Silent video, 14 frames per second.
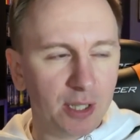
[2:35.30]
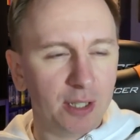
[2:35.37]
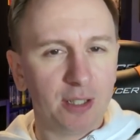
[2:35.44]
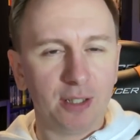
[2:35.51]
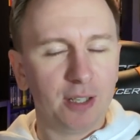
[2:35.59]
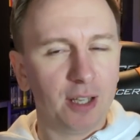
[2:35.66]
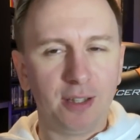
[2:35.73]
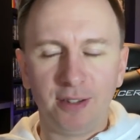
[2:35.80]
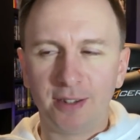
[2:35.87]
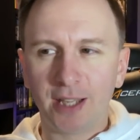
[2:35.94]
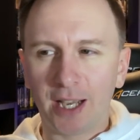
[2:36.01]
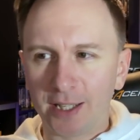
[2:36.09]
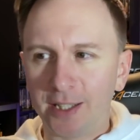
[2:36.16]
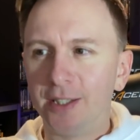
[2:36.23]
and and
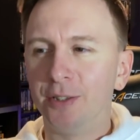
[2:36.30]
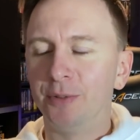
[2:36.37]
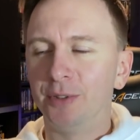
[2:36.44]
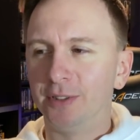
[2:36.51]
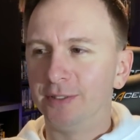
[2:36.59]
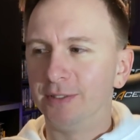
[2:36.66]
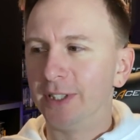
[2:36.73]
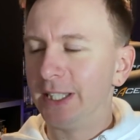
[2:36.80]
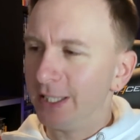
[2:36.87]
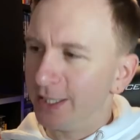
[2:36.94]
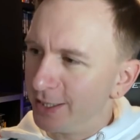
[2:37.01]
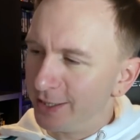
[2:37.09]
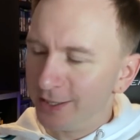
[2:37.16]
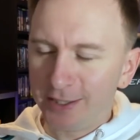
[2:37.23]
thank you and
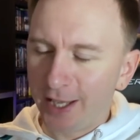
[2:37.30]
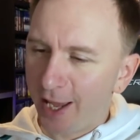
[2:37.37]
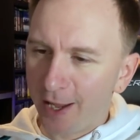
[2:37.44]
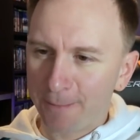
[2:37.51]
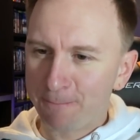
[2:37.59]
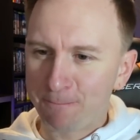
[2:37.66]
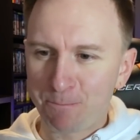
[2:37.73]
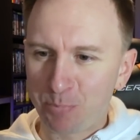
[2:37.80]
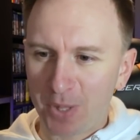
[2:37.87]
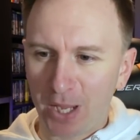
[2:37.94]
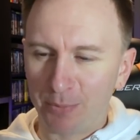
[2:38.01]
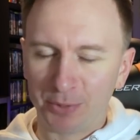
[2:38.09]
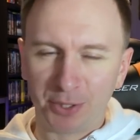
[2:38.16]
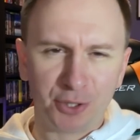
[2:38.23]
yeah,
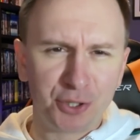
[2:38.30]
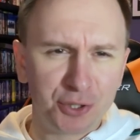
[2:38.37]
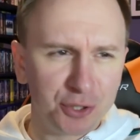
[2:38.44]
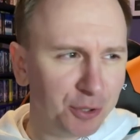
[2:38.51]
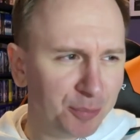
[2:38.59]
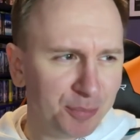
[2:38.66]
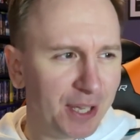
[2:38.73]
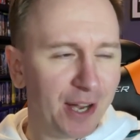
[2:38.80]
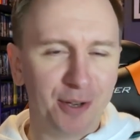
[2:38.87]
I'm gonna shut up now.